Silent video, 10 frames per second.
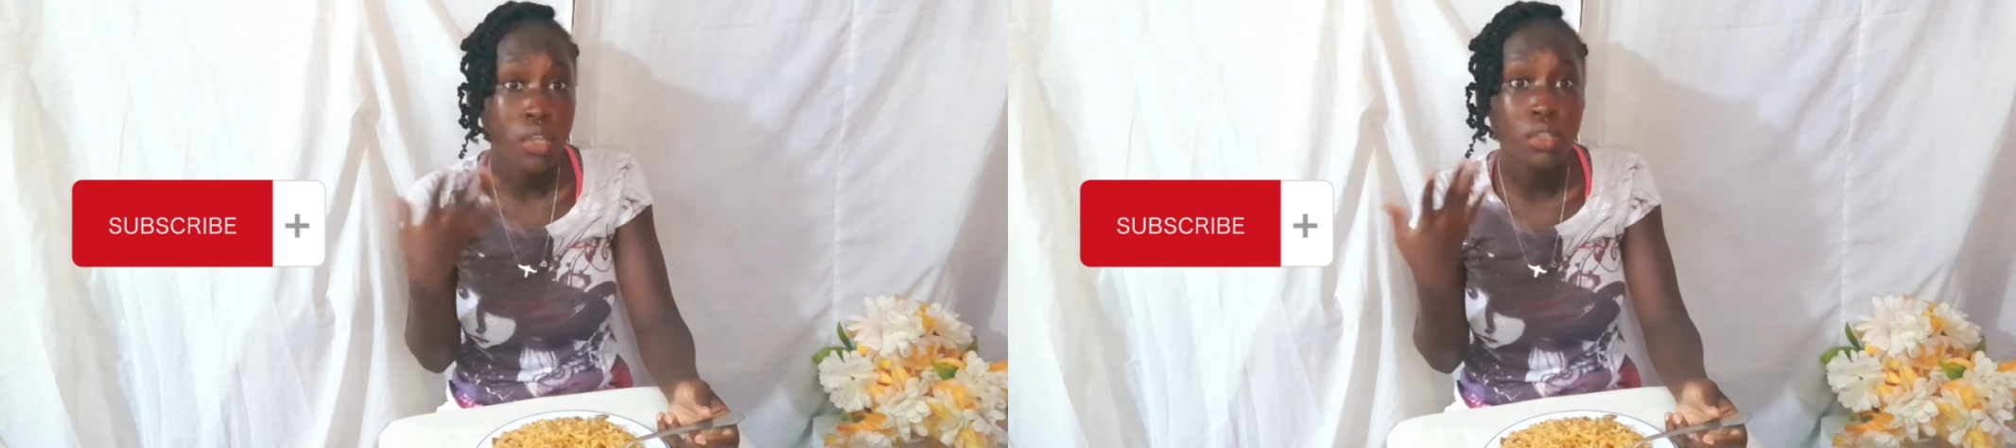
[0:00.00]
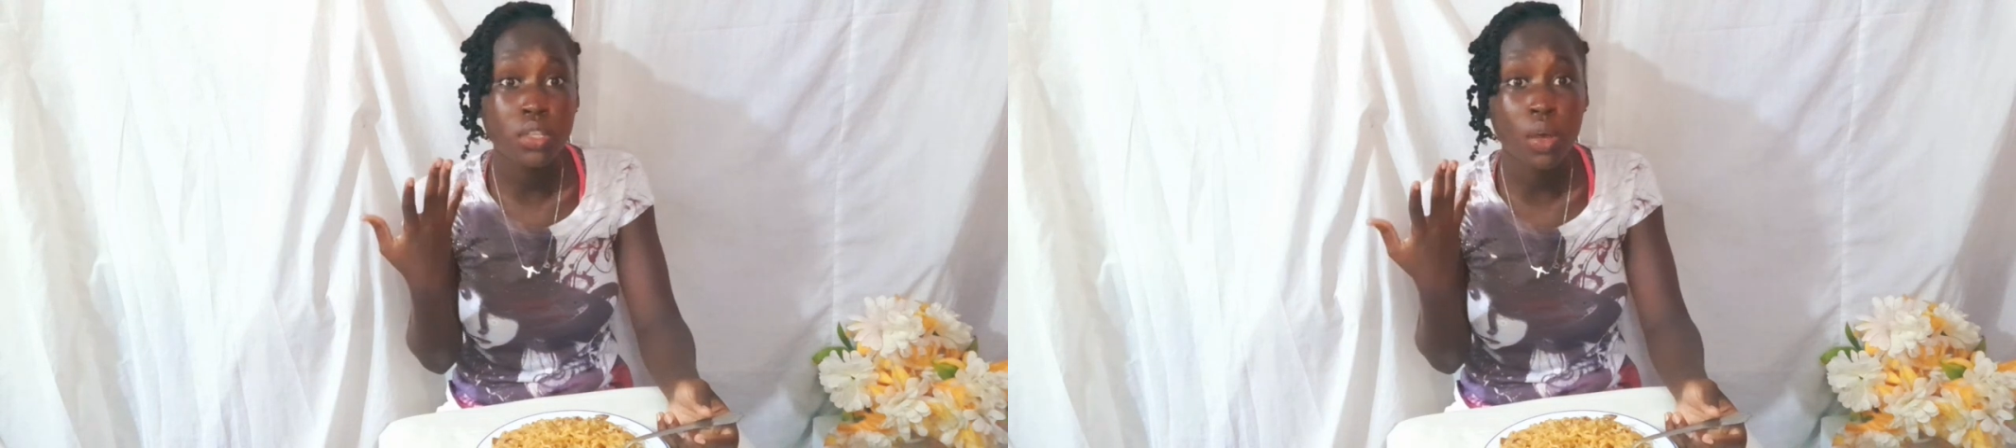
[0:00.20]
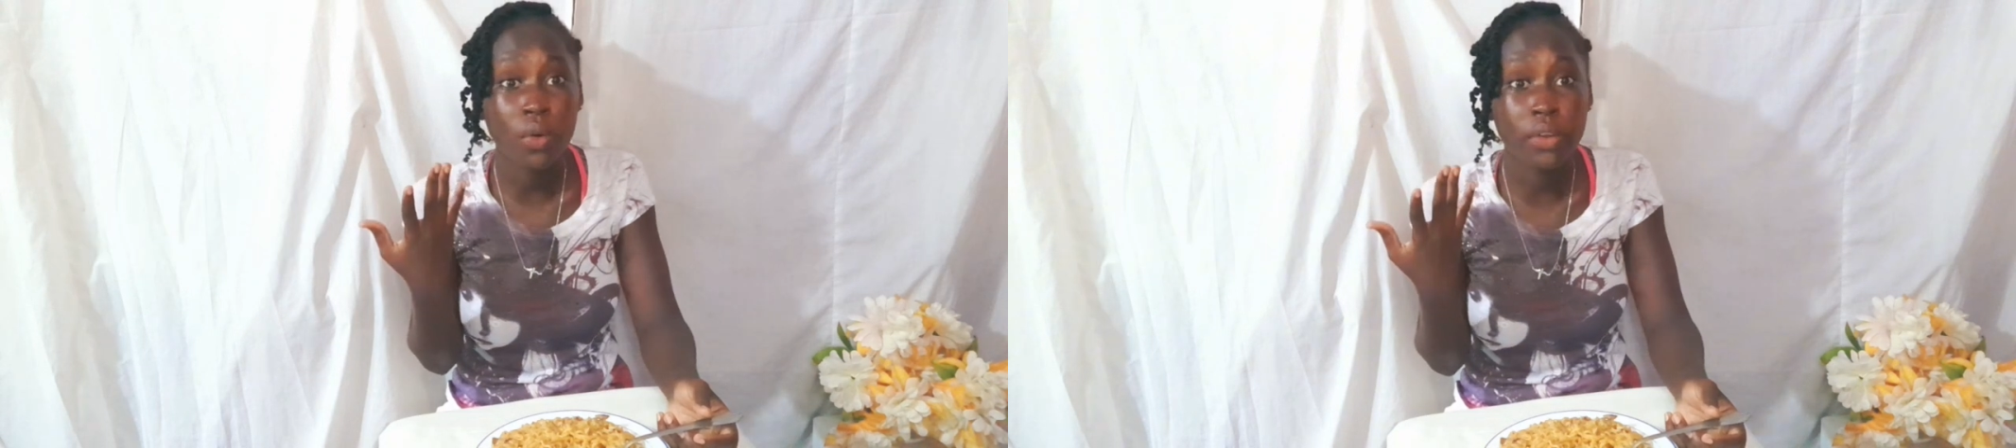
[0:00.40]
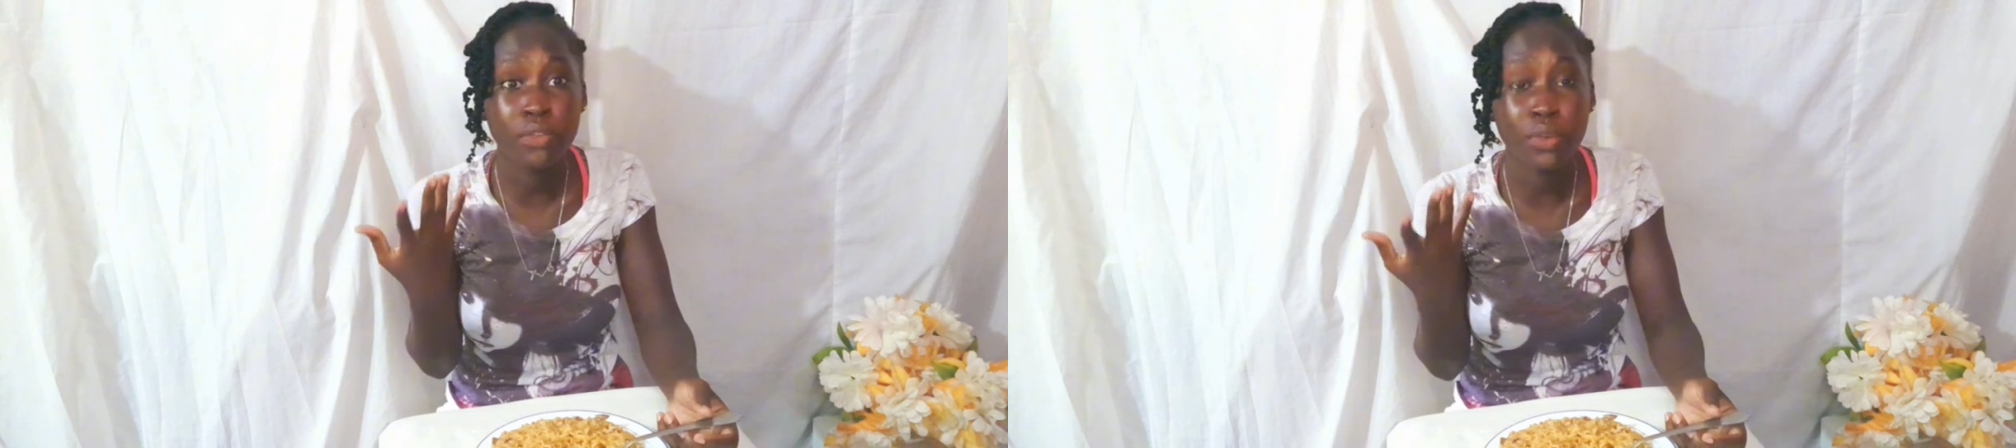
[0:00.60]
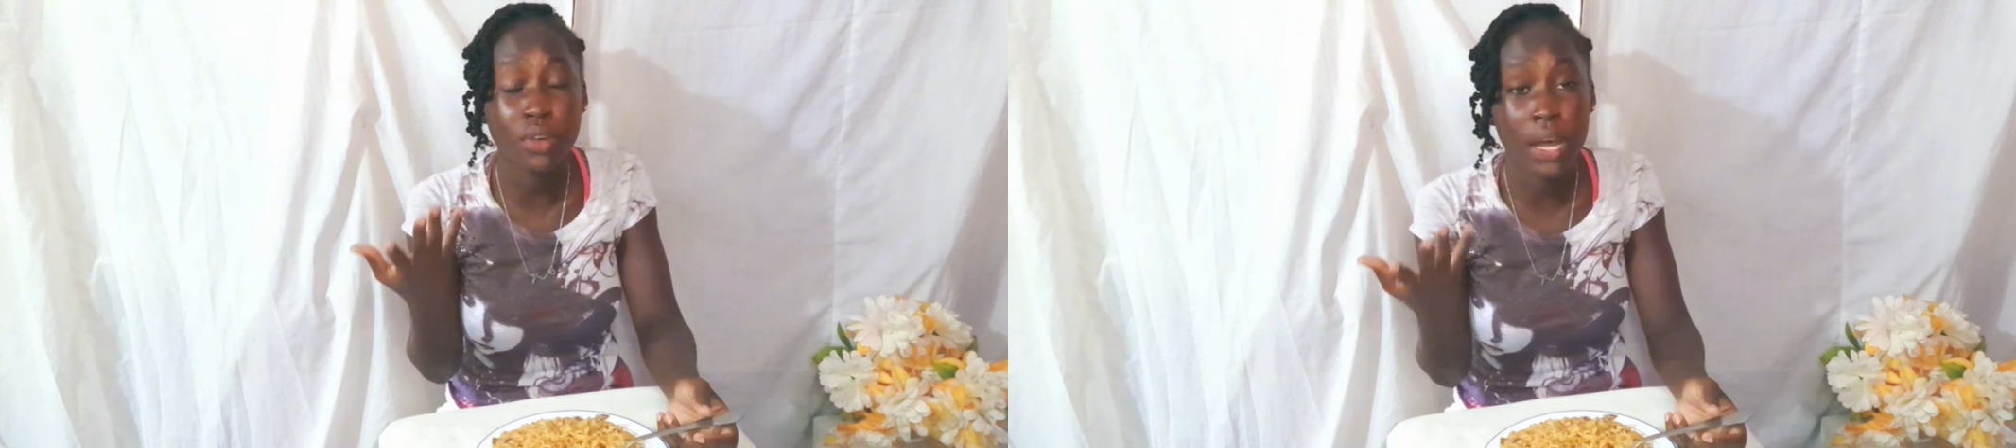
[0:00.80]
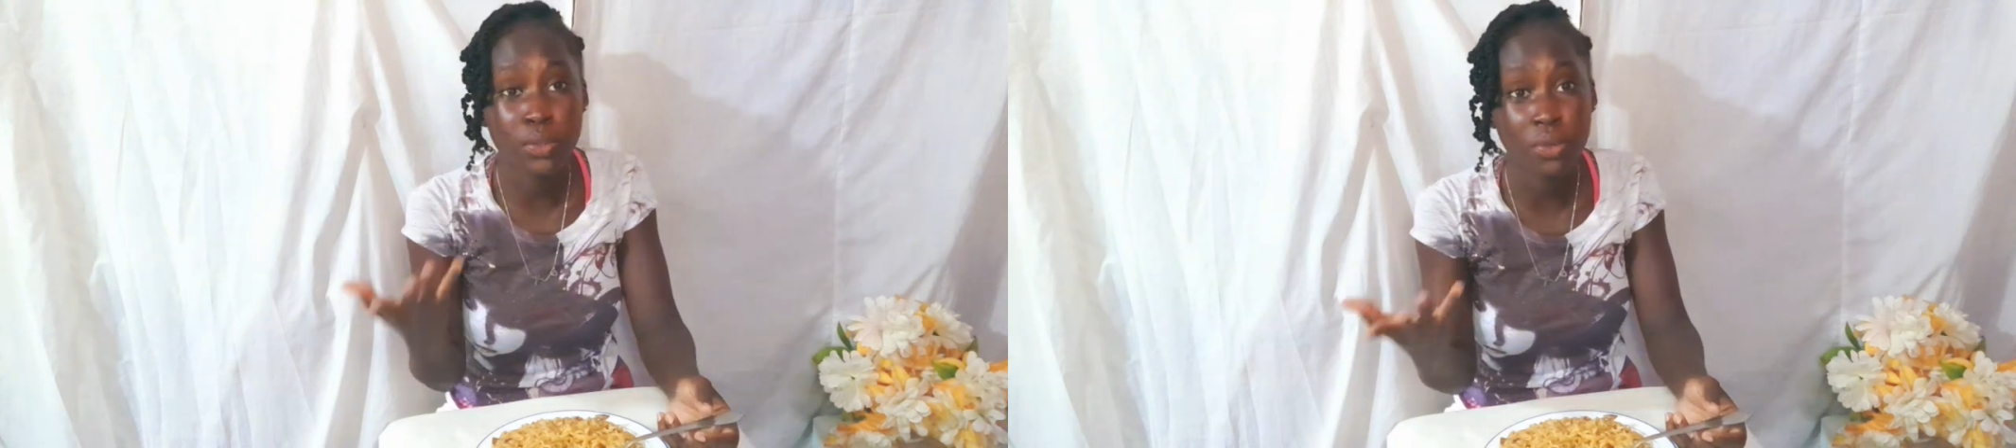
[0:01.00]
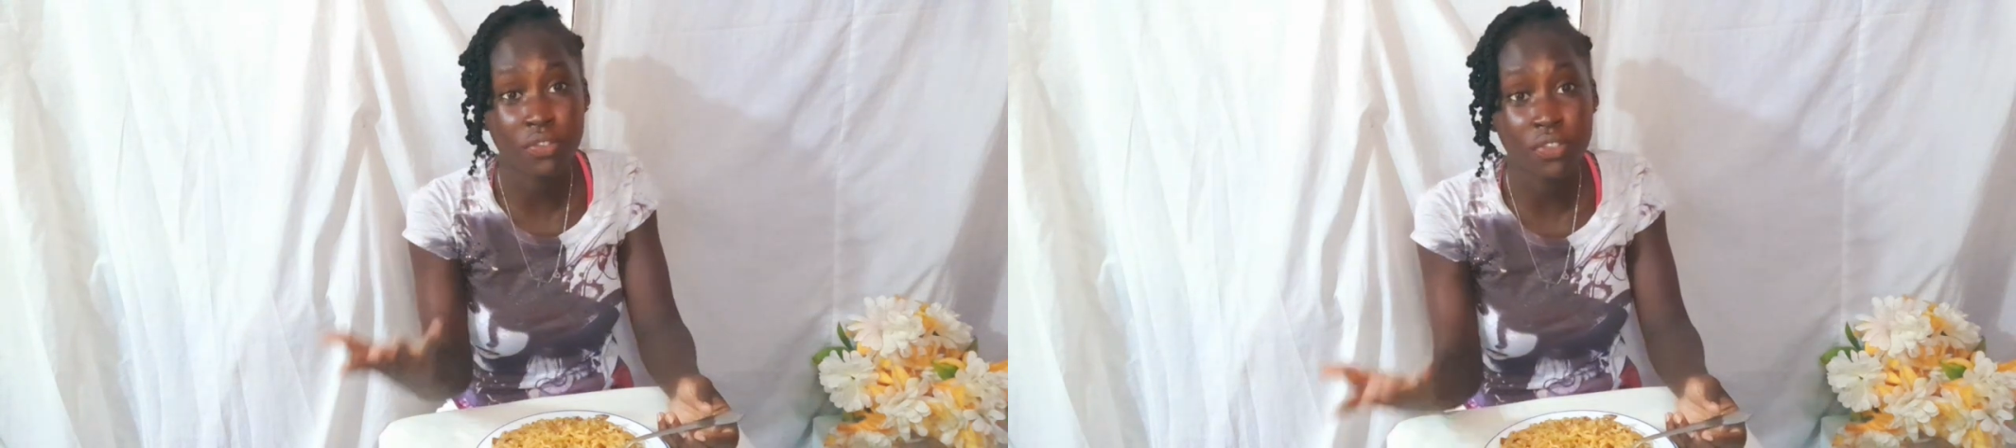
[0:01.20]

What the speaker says: So if you guys would